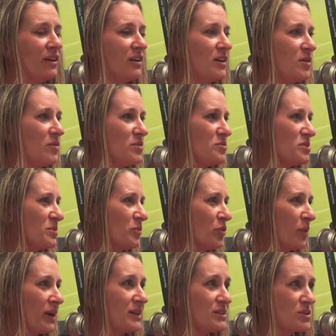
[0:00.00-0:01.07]
You know, there's some
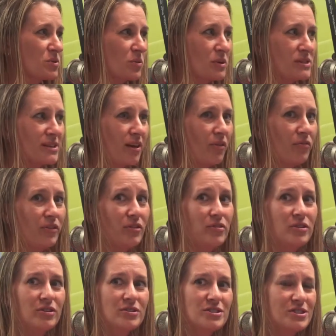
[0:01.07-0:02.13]
great stories out there
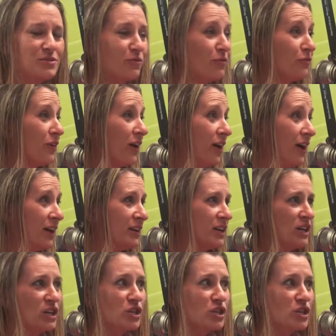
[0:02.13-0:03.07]
that are just fun.